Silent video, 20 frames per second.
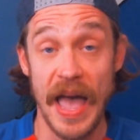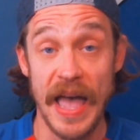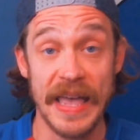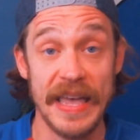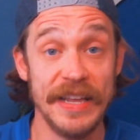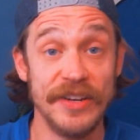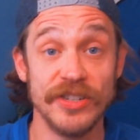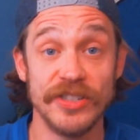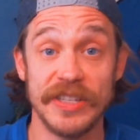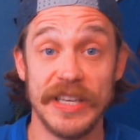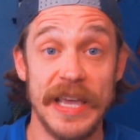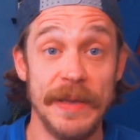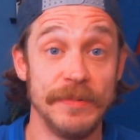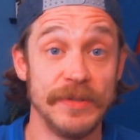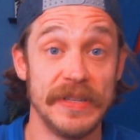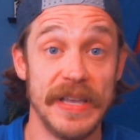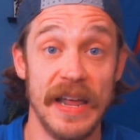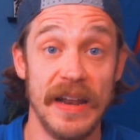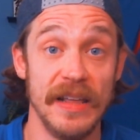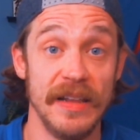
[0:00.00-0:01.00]
He just
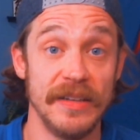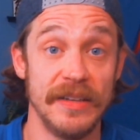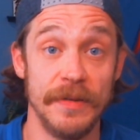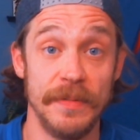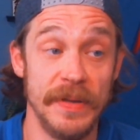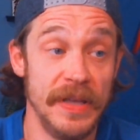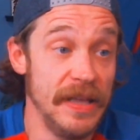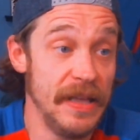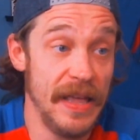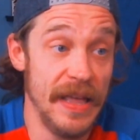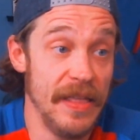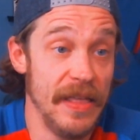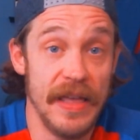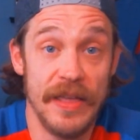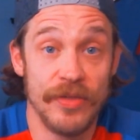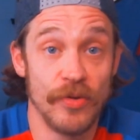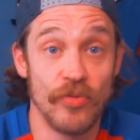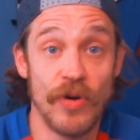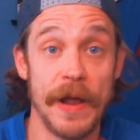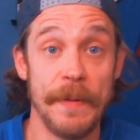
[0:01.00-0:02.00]
keeps getting to be
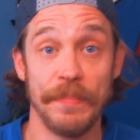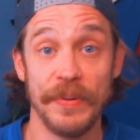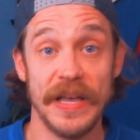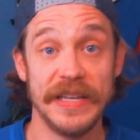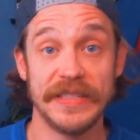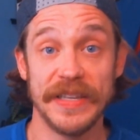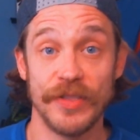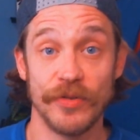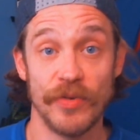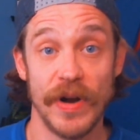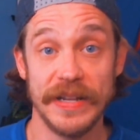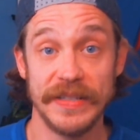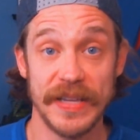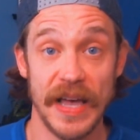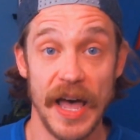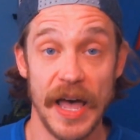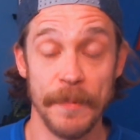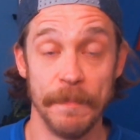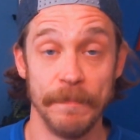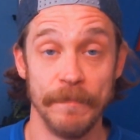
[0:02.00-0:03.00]
in the right place at the right
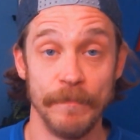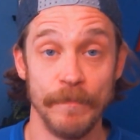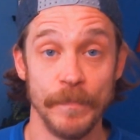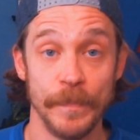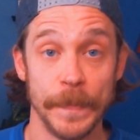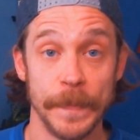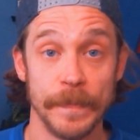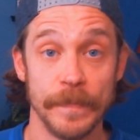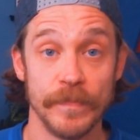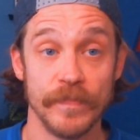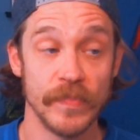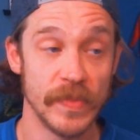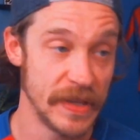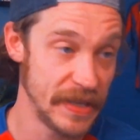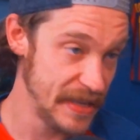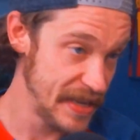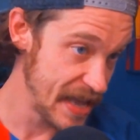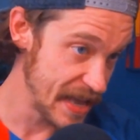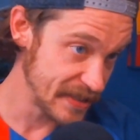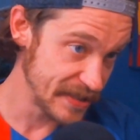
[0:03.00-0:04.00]
time.
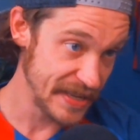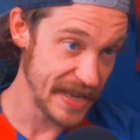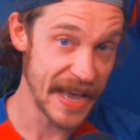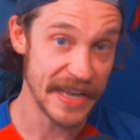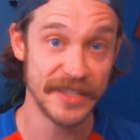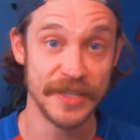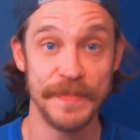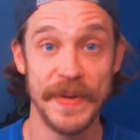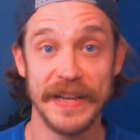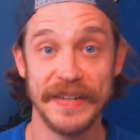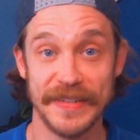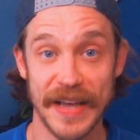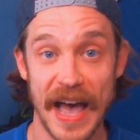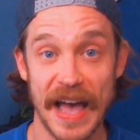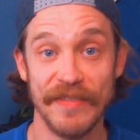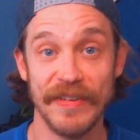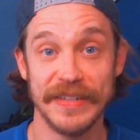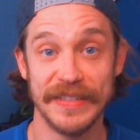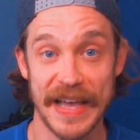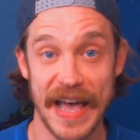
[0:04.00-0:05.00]
Yes, he has to make
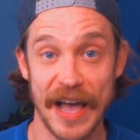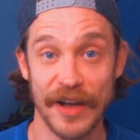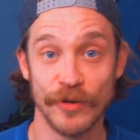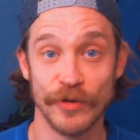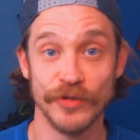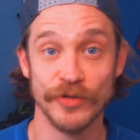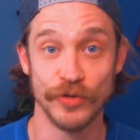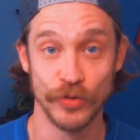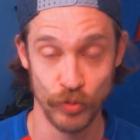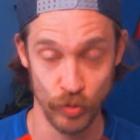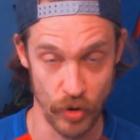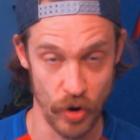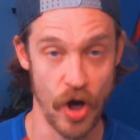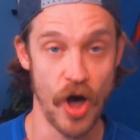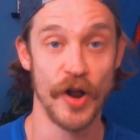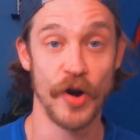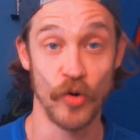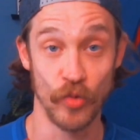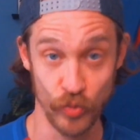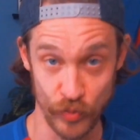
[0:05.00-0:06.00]
diving tackles
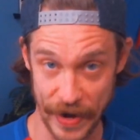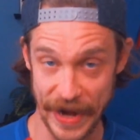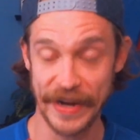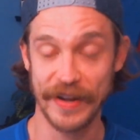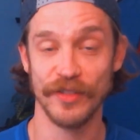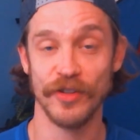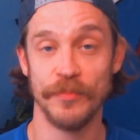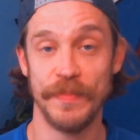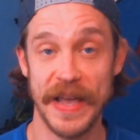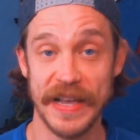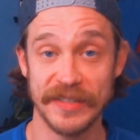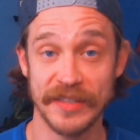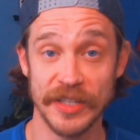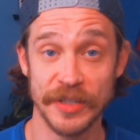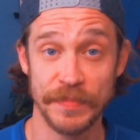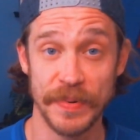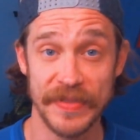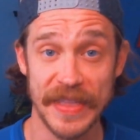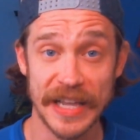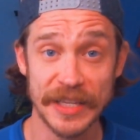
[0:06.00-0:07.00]
on a regular
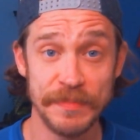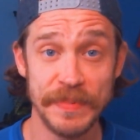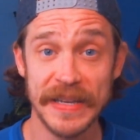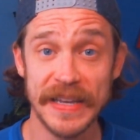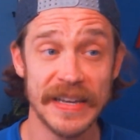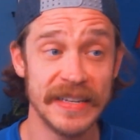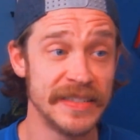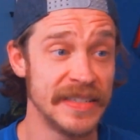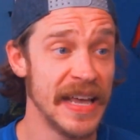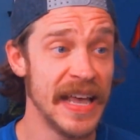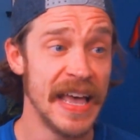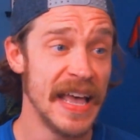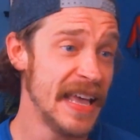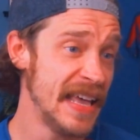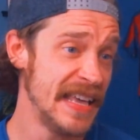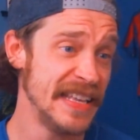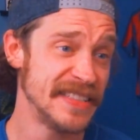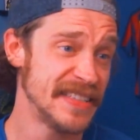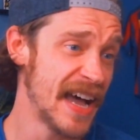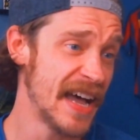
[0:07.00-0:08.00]
basis, but that's because
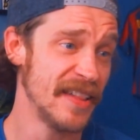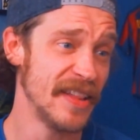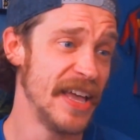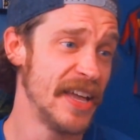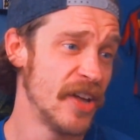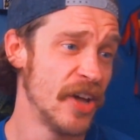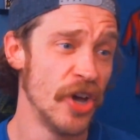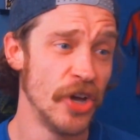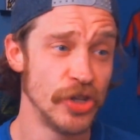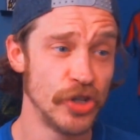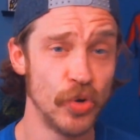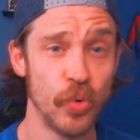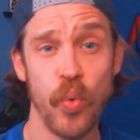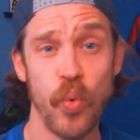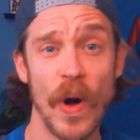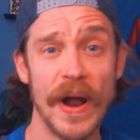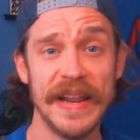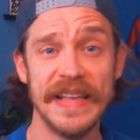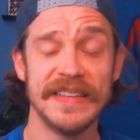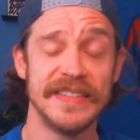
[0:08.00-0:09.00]
he's got like
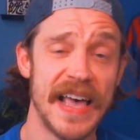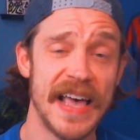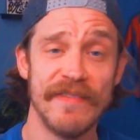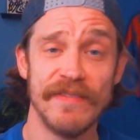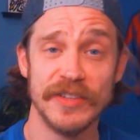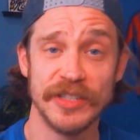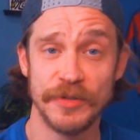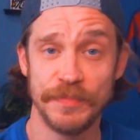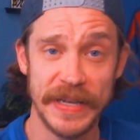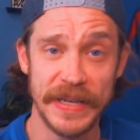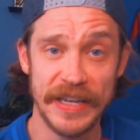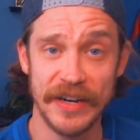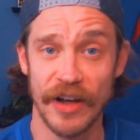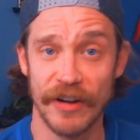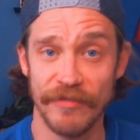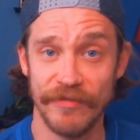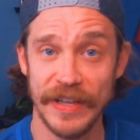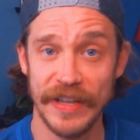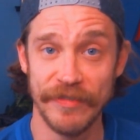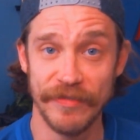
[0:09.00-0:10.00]
27 speed
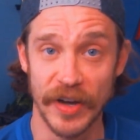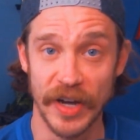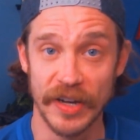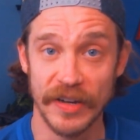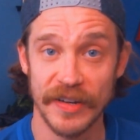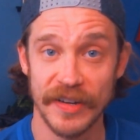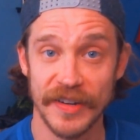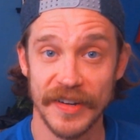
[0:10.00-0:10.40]
on FIFA.